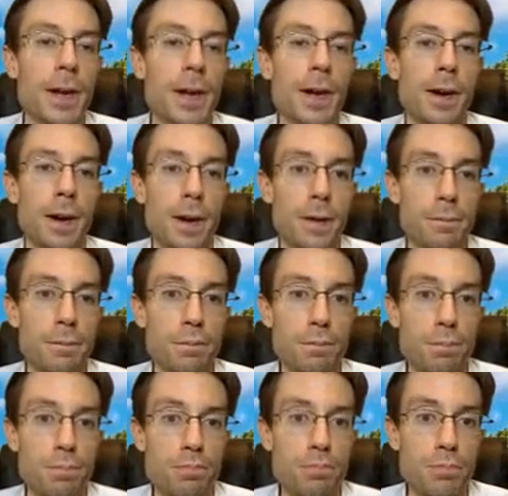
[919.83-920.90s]

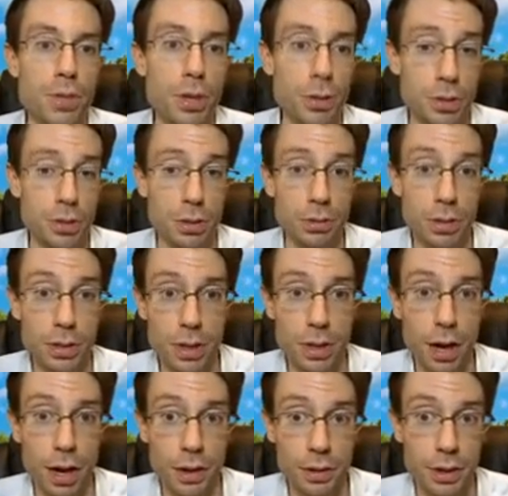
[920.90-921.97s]
So it's
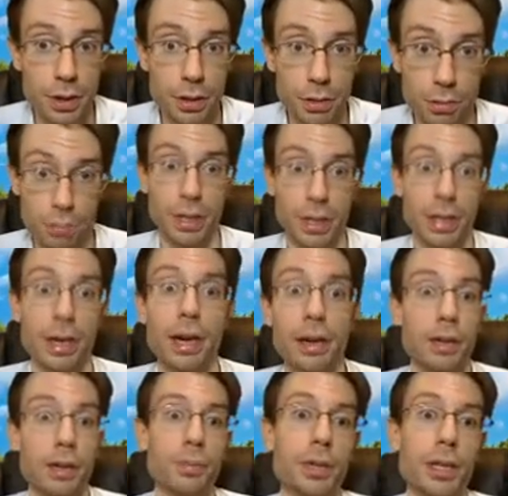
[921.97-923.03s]
not, like I
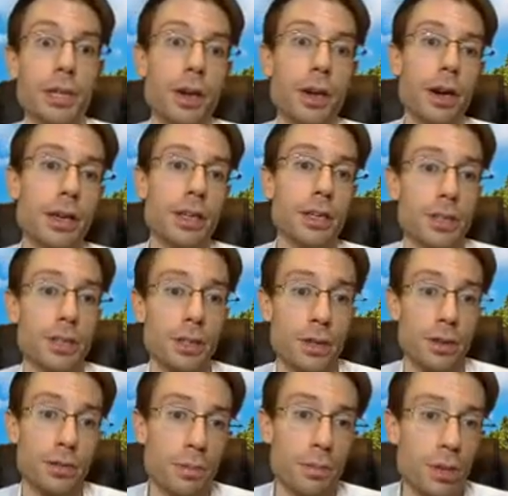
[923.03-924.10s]
got to be in the audience and
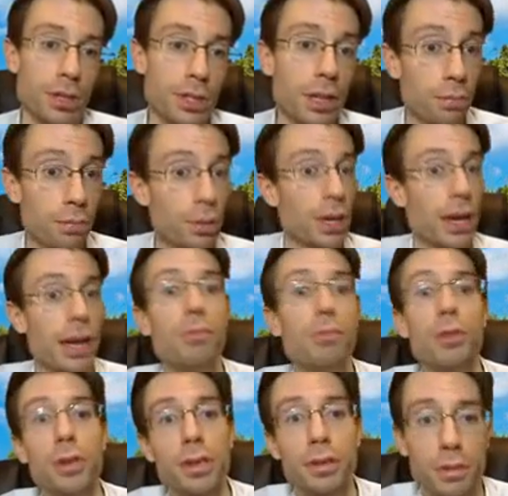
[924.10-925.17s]
learn from myself, but I am
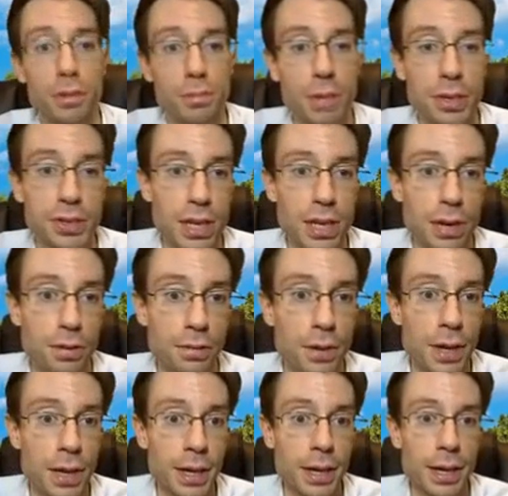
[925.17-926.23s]
learning from myself
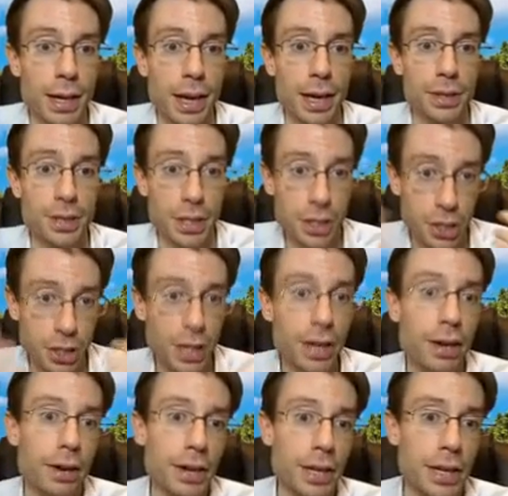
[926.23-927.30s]
as I
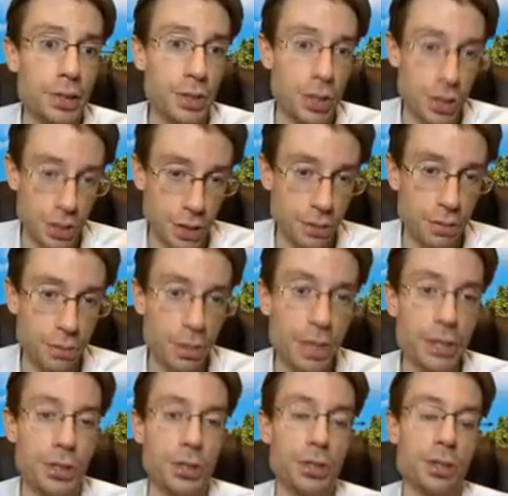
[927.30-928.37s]
share and as this
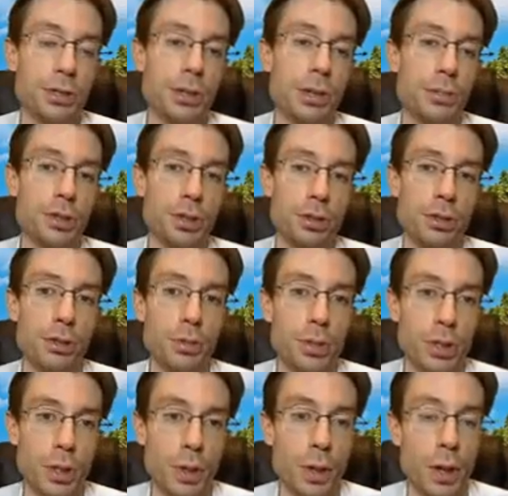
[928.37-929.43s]
information streams through.
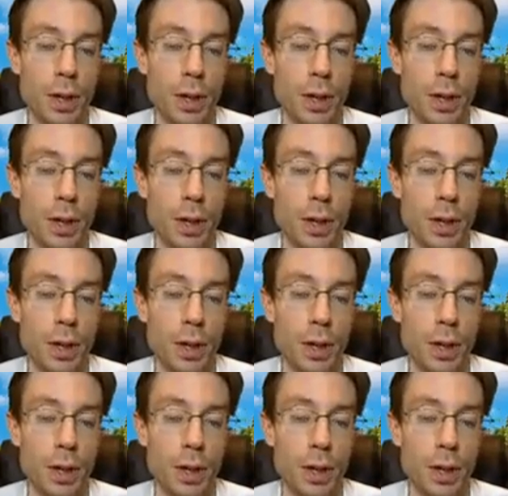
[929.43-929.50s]
So,